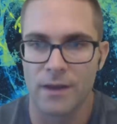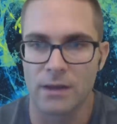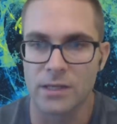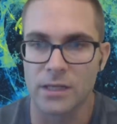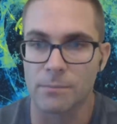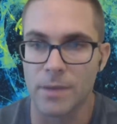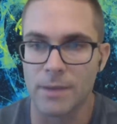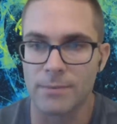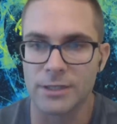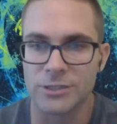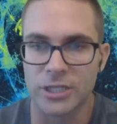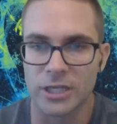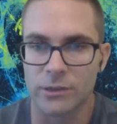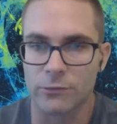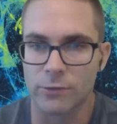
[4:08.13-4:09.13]
I think maybe
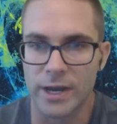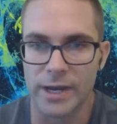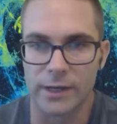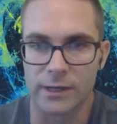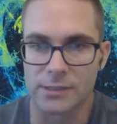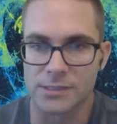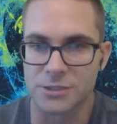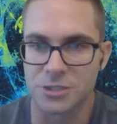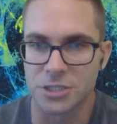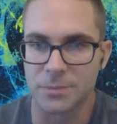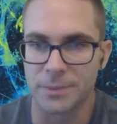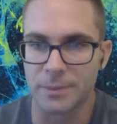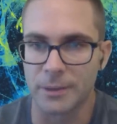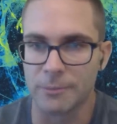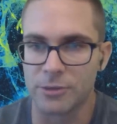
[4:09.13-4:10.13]
Jalen Reagor is a
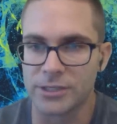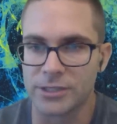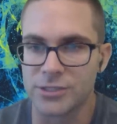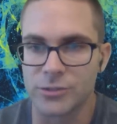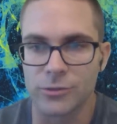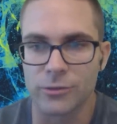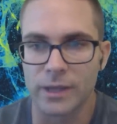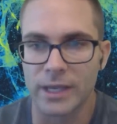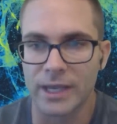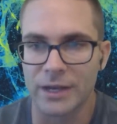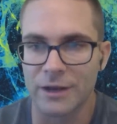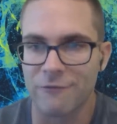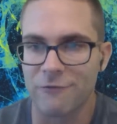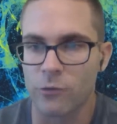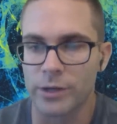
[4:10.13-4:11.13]
GPP play too. He
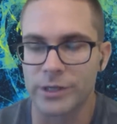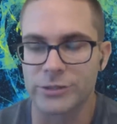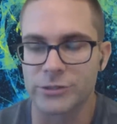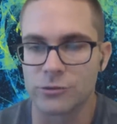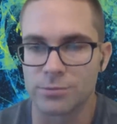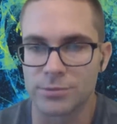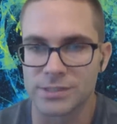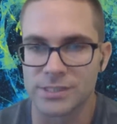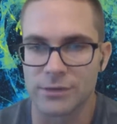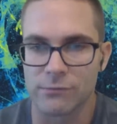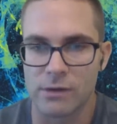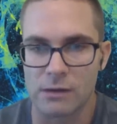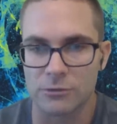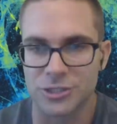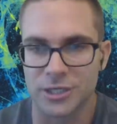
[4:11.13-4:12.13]
had a 42%
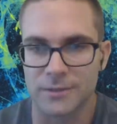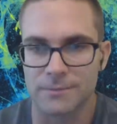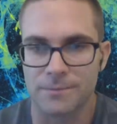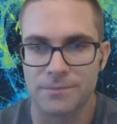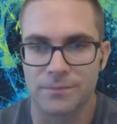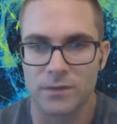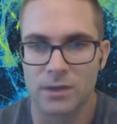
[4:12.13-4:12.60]
route share.